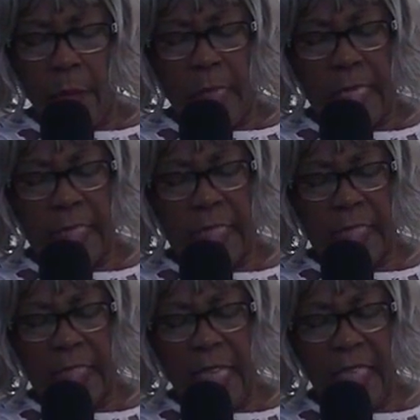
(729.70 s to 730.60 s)
It
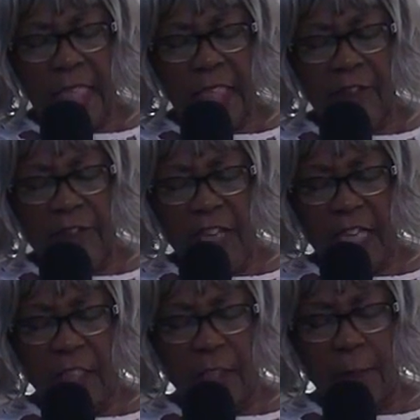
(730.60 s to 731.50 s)
says, let us
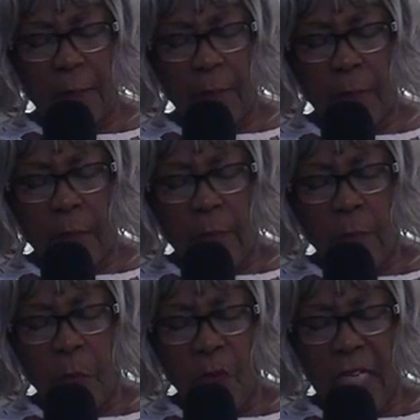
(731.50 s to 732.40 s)
fetch
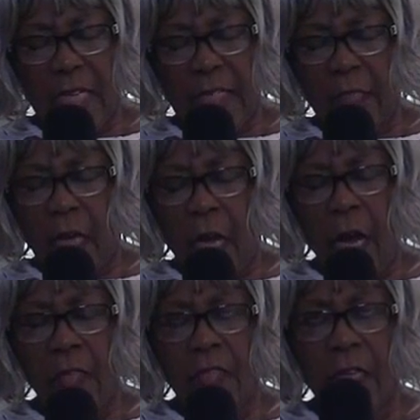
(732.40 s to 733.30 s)
bring the
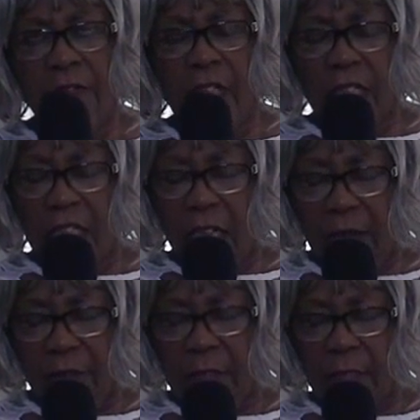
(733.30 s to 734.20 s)
ark of the
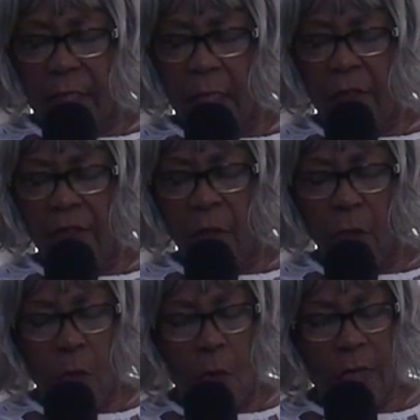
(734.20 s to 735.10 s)
covenant of the
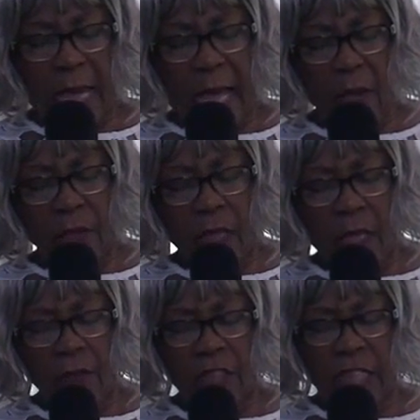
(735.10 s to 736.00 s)
Lord out
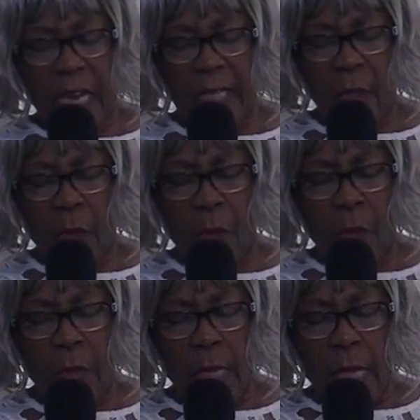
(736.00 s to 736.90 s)
of
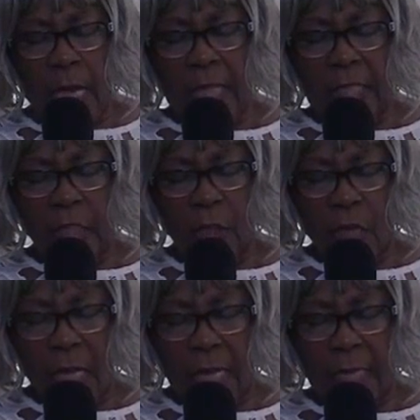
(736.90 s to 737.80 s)
Shiloh unto
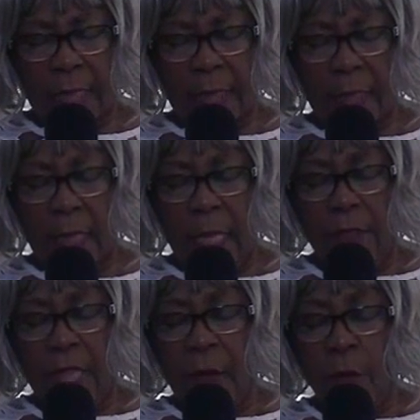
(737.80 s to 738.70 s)
us,
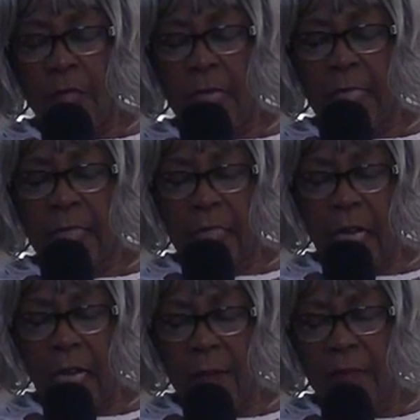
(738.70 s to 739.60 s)
that when it
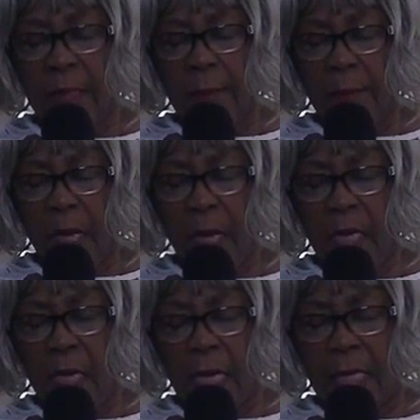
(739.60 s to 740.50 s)
comes
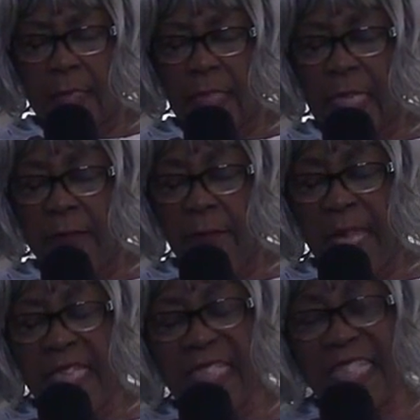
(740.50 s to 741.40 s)
among us, it
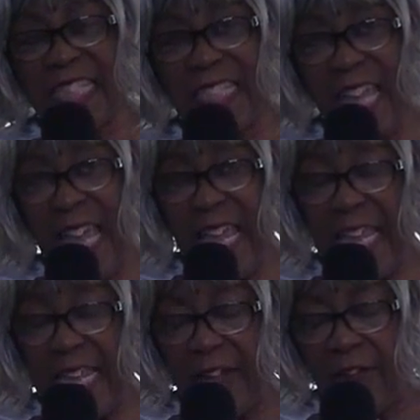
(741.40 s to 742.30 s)
may
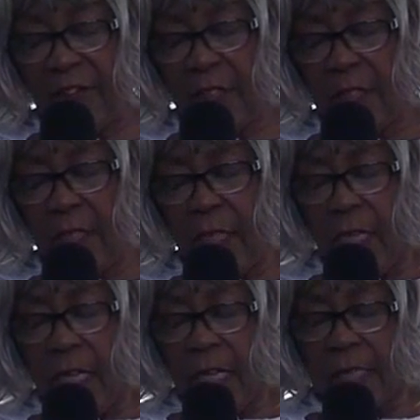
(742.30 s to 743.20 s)
save
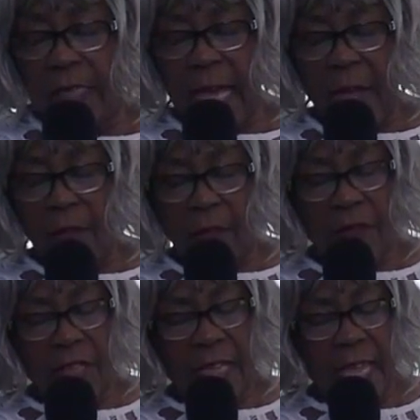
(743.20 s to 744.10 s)
us out
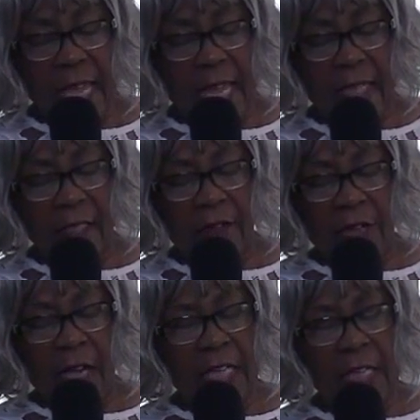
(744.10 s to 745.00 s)
of the hand of
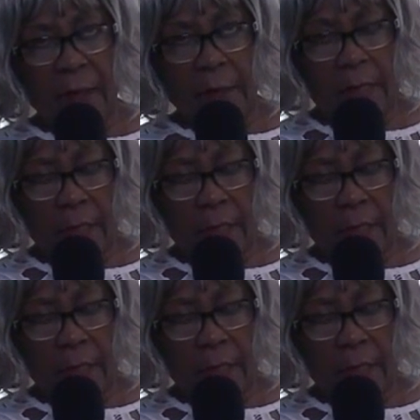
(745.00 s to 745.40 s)
our enemies.